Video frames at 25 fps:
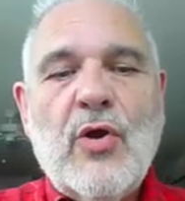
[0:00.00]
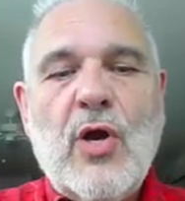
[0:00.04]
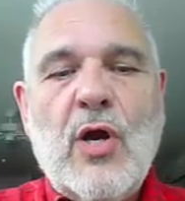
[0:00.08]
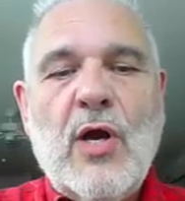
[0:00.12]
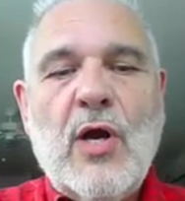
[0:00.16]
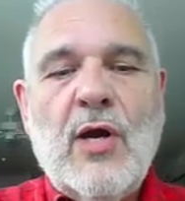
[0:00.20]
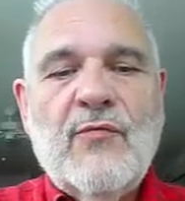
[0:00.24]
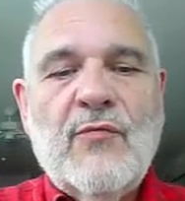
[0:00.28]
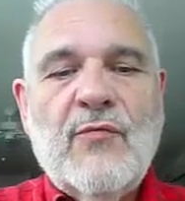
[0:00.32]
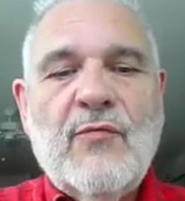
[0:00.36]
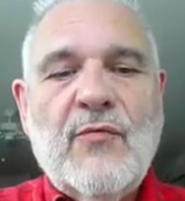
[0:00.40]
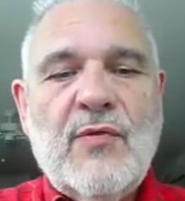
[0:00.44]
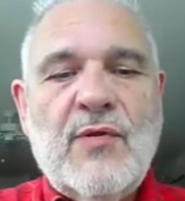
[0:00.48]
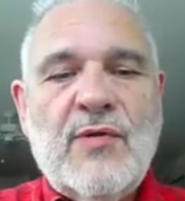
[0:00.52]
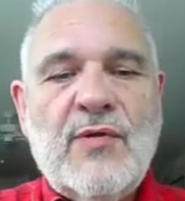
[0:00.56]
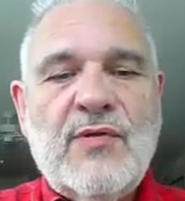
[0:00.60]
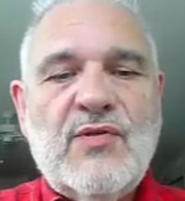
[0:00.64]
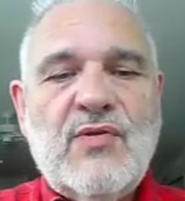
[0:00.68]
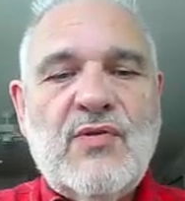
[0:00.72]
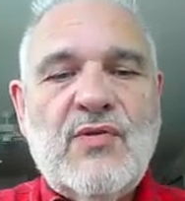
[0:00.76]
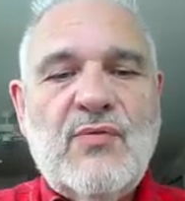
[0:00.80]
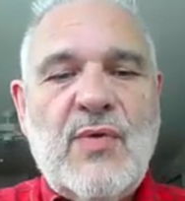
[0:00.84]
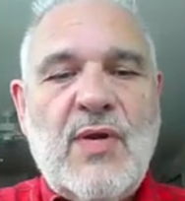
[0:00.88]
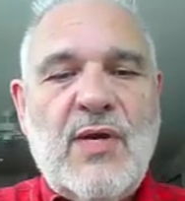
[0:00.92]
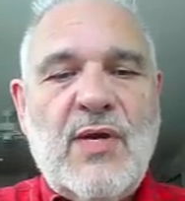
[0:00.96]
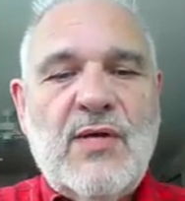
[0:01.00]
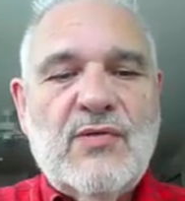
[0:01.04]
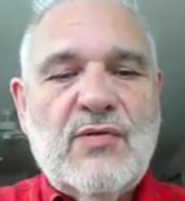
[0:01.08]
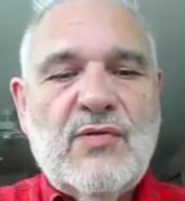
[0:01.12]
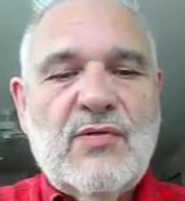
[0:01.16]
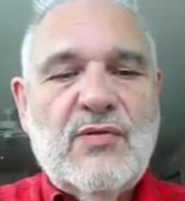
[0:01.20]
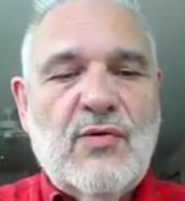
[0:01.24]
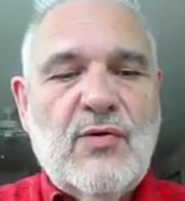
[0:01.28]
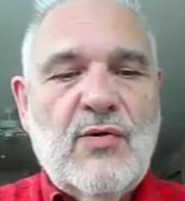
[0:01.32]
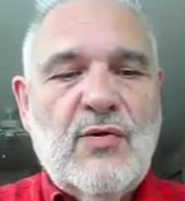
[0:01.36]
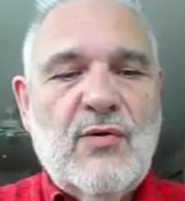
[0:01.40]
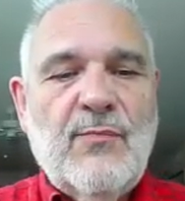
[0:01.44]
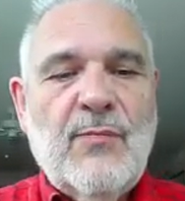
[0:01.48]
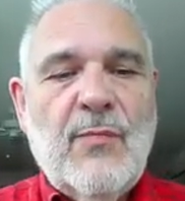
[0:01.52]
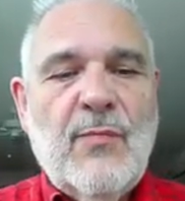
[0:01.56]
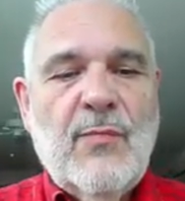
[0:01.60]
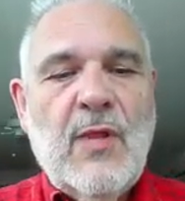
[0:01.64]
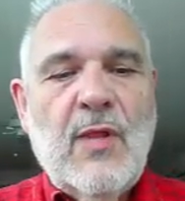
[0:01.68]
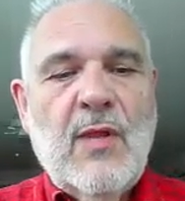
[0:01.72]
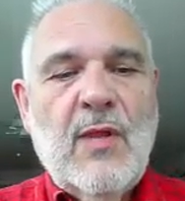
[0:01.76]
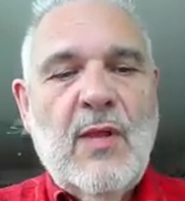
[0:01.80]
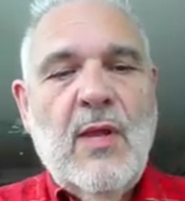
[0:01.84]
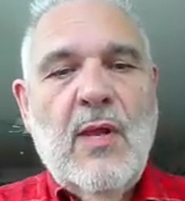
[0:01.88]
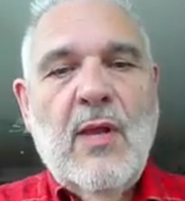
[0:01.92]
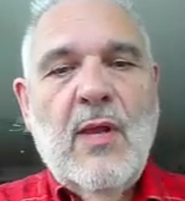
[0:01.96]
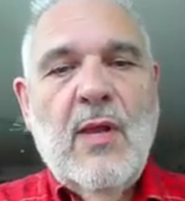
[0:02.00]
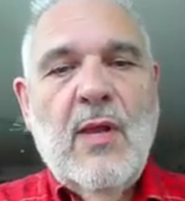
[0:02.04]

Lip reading: work on for the semester.